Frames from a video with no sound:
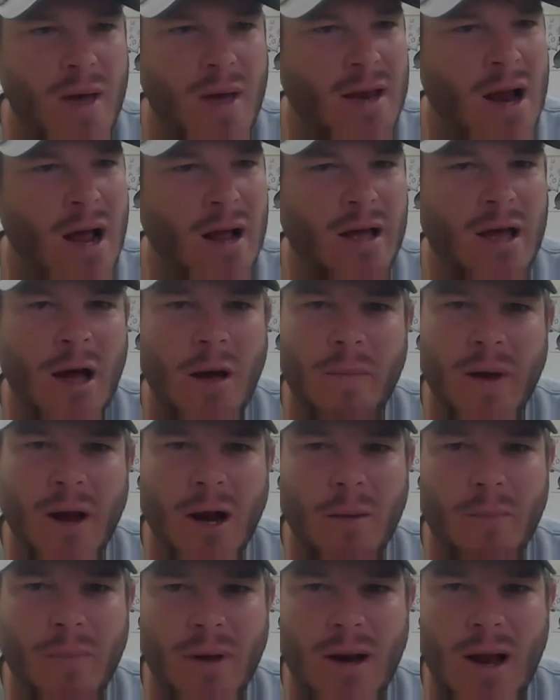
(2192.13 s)
may not come
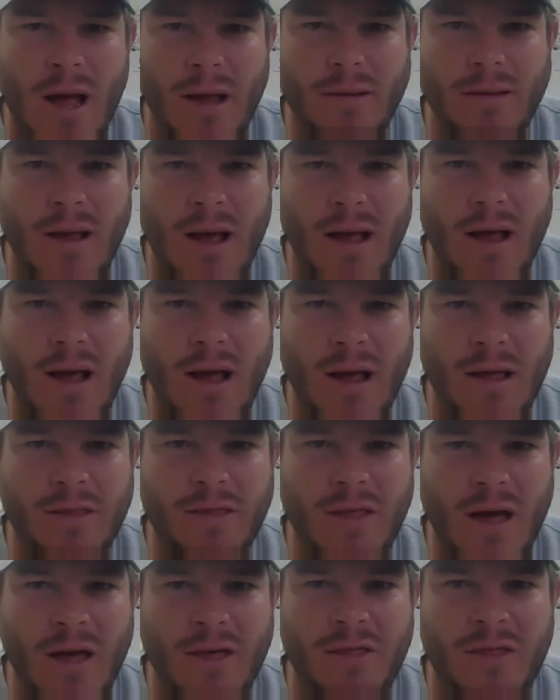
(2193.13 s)
here, but I I
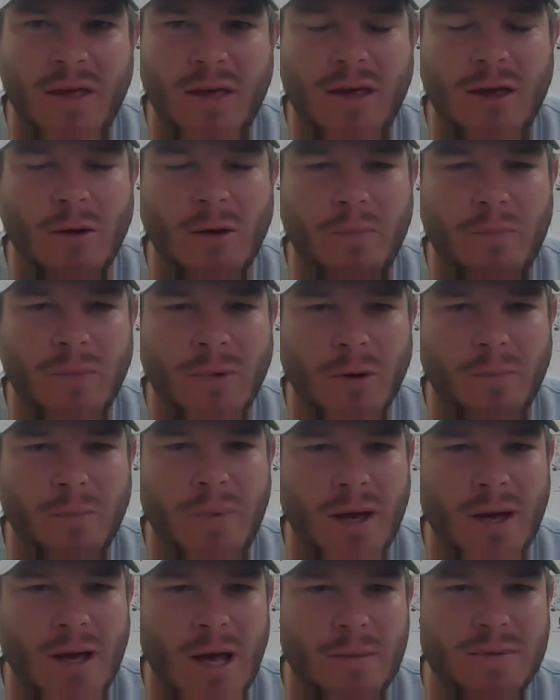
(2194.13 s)
I think you'll you'll
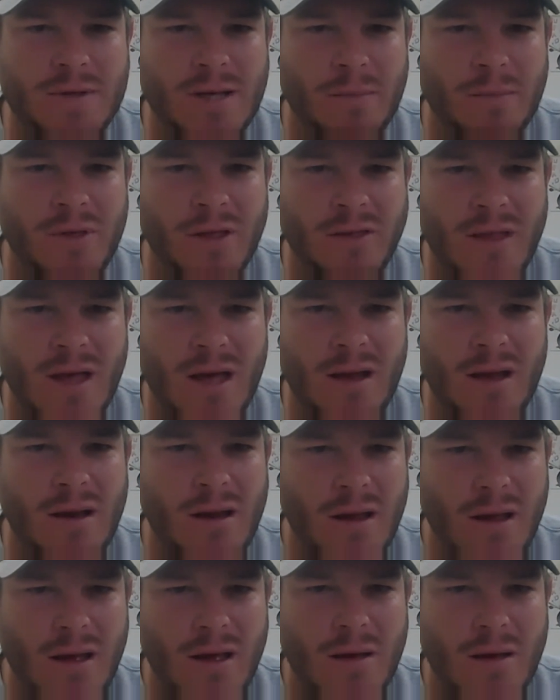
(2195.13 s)
pick up something that
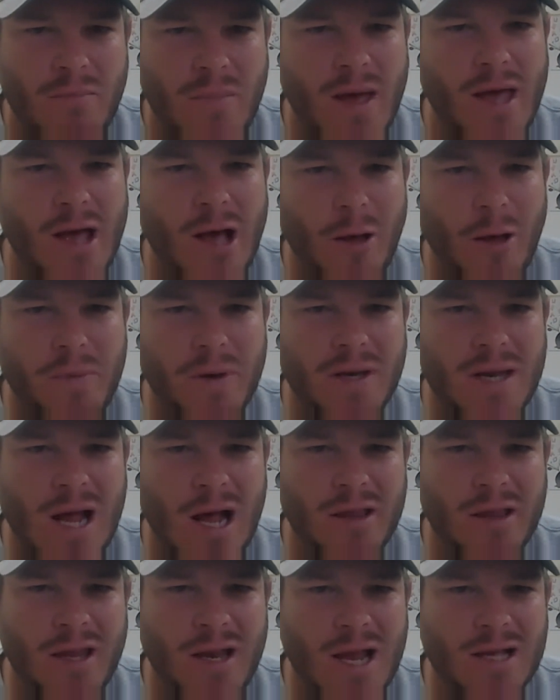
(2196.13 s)
may help you
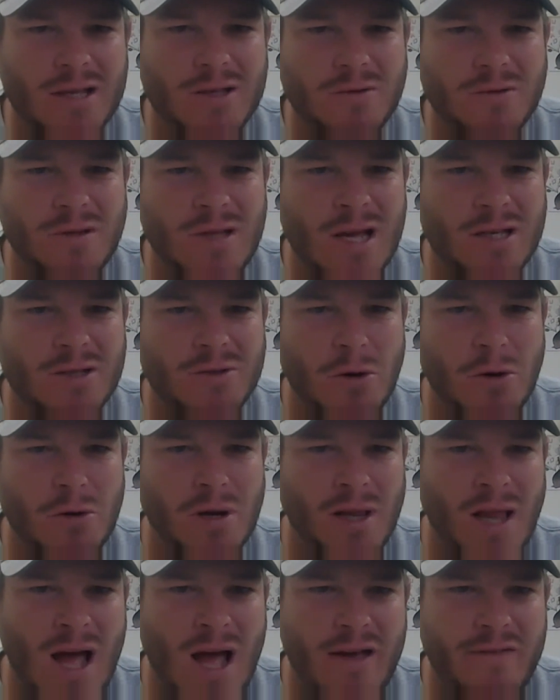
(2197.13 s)
down the next next road
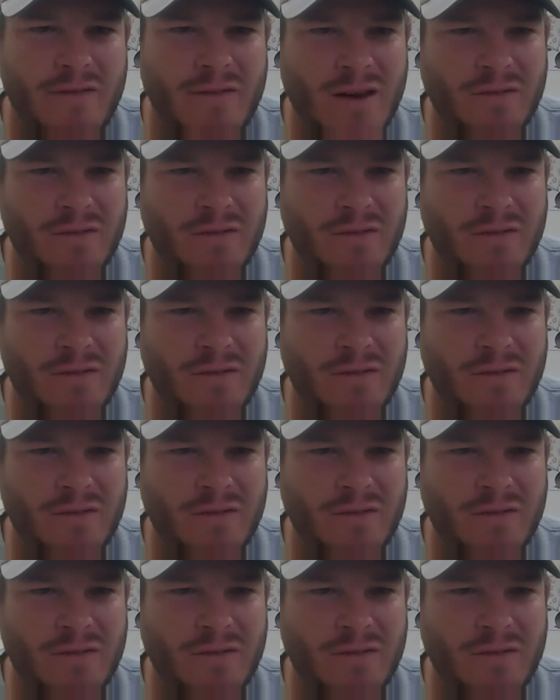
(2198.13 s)
of life.